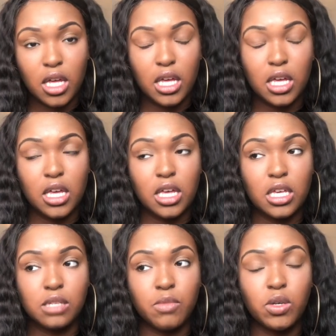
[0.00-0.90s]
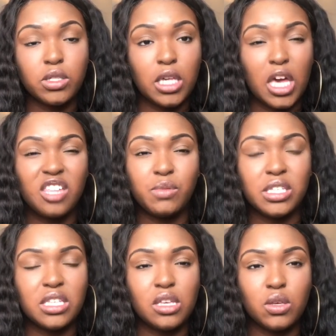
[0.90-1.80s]
is mostly
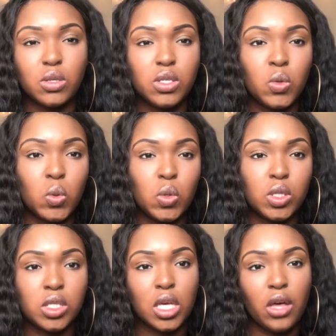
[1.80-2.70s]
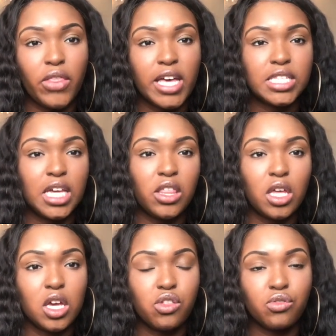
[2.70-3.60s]
HBCU schools on that side of the
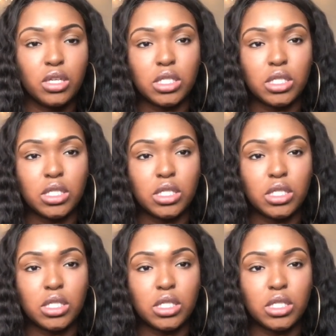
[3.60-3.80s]
country.